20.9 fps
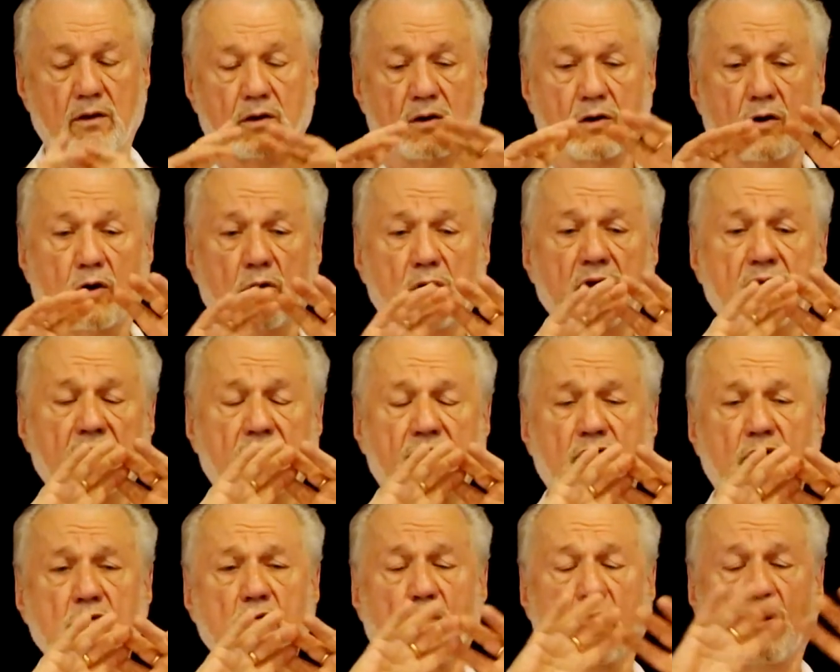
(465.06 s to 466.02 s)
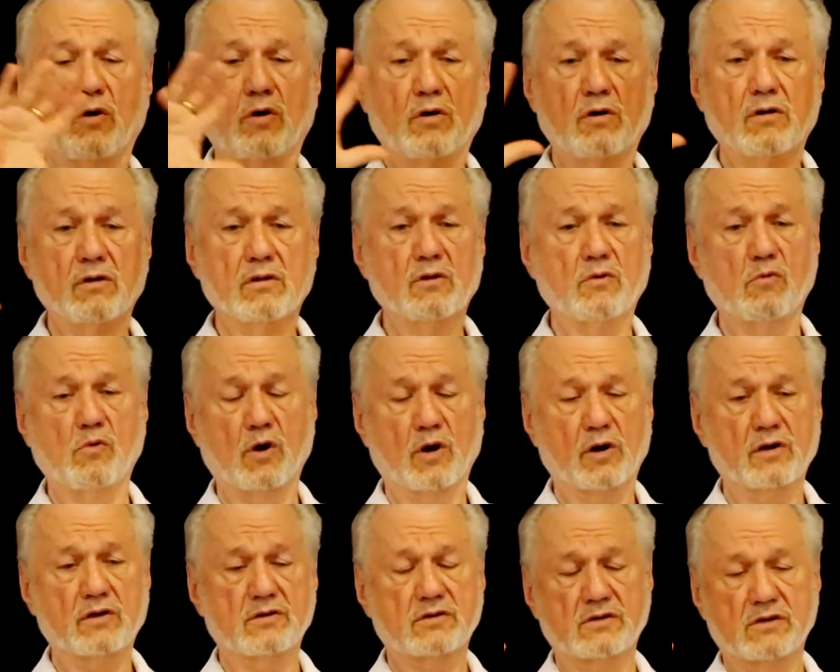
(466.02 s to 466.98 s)
going through all the
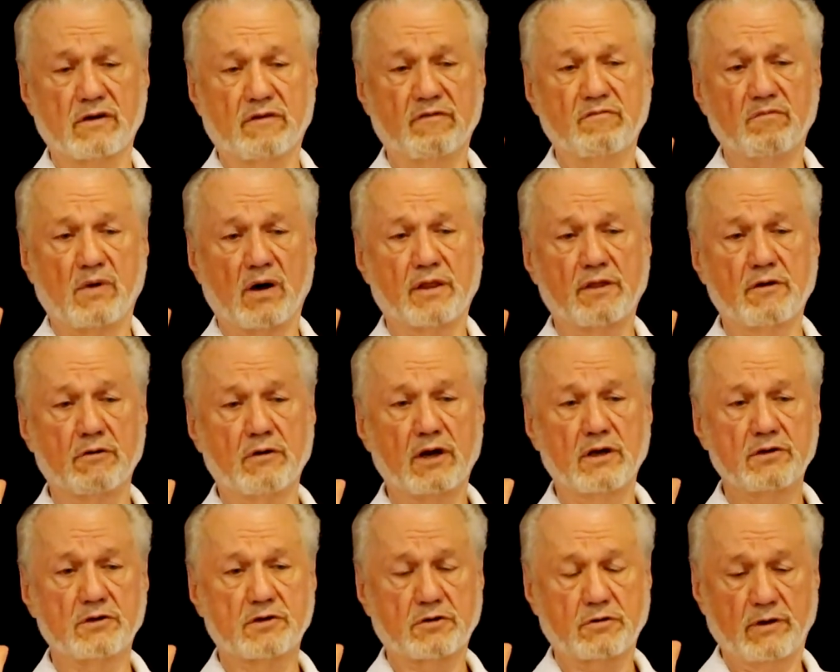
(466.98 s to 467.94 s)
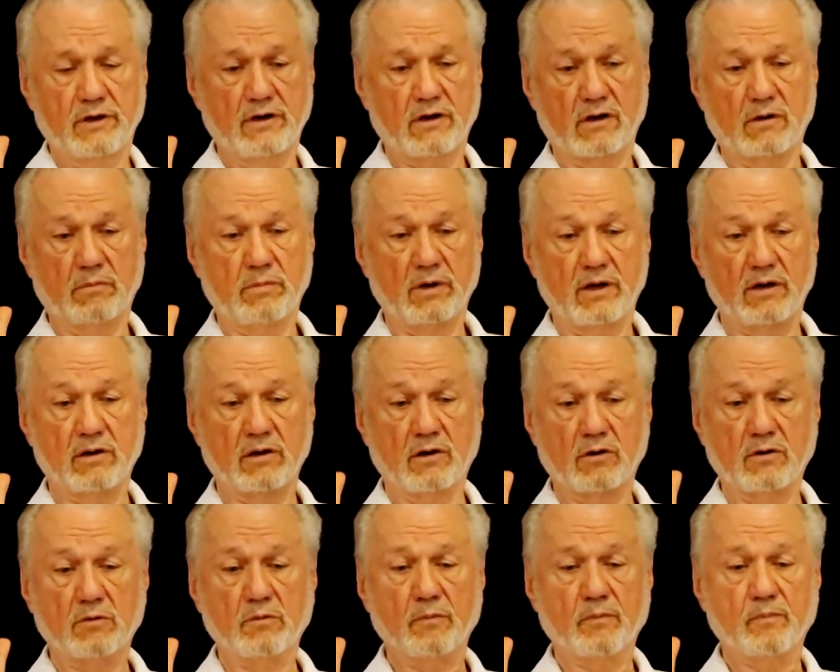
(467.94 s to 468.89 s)
works of Mother and Sri
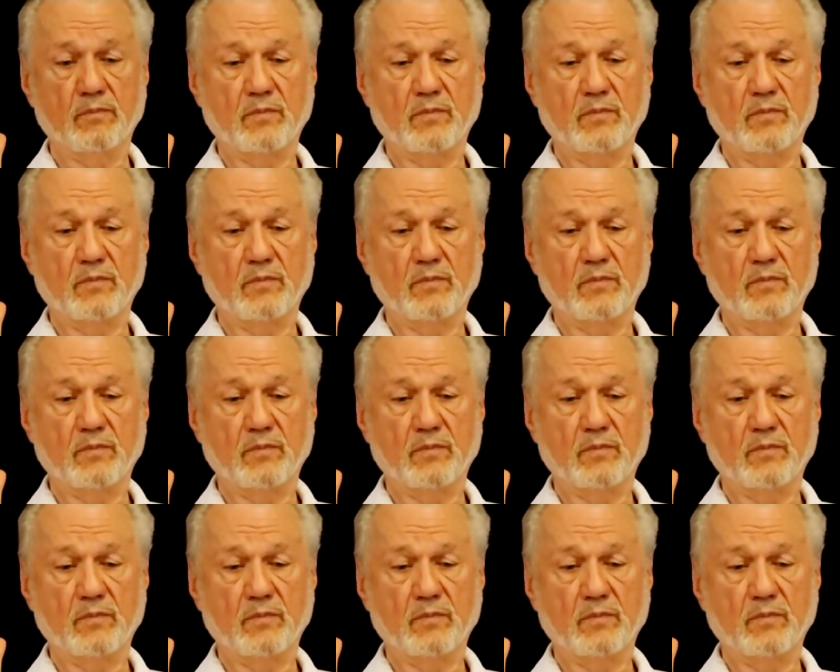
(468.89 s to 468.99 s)
Aurobindo.